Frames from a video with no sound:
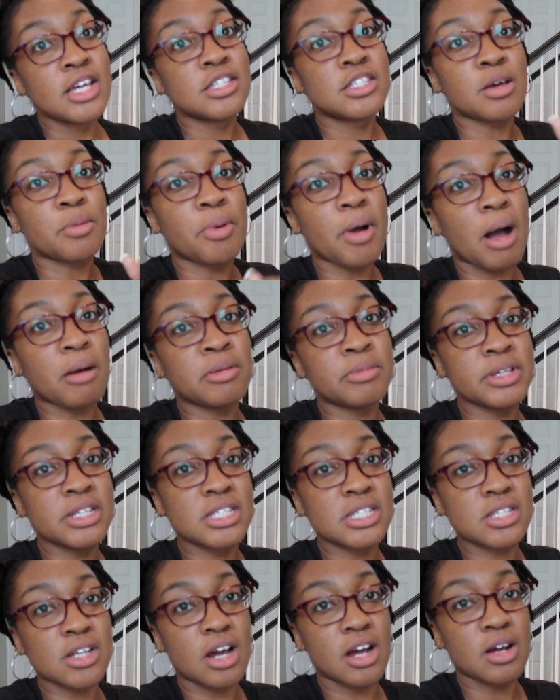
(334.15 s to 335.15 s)
to probably
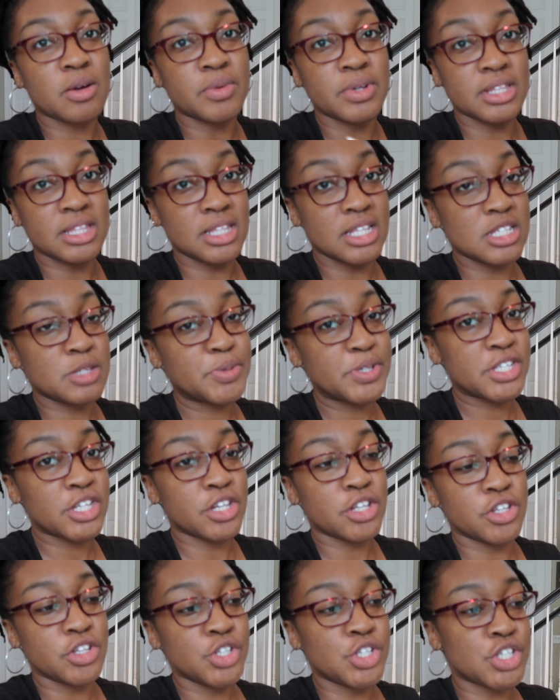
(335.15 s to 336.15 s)
start with this
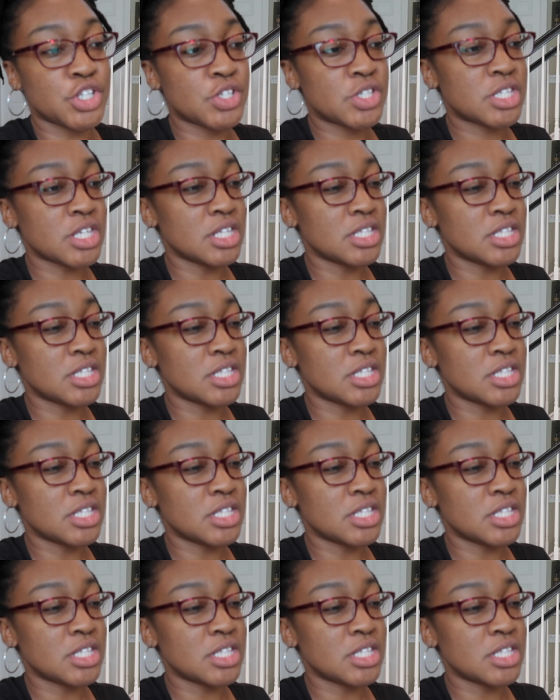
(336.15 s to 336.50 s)
particular juice.